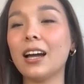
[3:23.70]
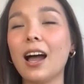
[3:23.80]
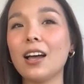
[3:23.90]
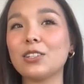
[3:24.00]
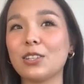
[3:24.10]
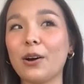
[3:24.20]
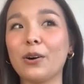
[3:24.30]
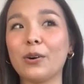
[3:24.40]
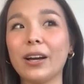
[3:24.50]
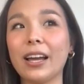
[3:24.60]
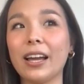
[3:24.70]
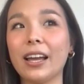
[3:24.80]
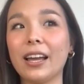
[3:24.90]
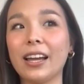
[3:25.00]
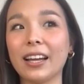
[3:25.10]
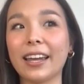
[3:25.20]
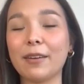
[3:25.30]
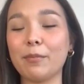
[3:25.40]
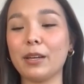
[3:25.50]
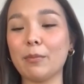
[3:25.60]
So it
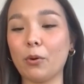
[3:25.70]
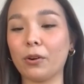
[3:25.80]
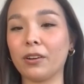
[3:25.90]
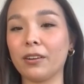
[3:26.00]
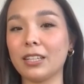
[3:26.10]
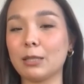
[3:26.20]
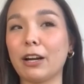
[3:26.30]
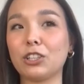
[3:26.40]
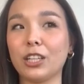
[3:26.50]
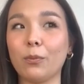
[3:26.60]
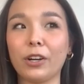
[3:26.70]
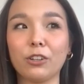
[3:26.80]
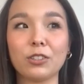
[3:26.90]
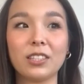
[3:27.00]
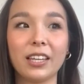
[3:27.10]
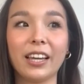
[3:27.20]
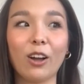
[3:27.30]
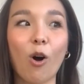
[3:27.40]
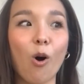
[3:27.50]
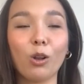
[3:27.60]
can be important, especially when you're seeing
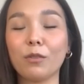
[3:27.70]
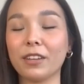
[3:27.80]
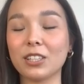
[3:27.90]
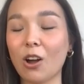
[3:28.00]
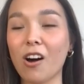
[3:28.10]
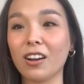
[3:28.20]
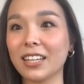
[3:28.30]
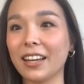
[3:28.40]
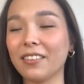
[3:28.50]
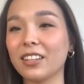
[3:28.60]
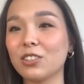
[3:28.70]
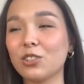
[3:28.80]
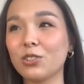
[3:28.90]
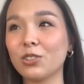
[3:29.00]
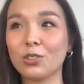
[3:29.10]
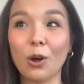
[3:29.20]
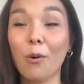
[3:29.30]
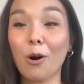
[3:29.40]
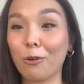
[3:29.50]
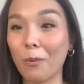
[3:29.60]
all of this content that's so
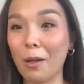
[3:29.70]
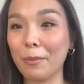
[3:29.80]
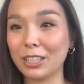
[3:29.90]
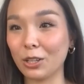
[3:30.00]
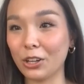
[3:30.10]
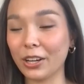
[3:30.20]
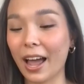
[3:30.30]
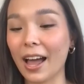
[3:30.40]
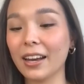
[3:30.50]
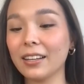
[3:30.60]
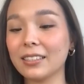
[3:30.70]
overwhelming to look at.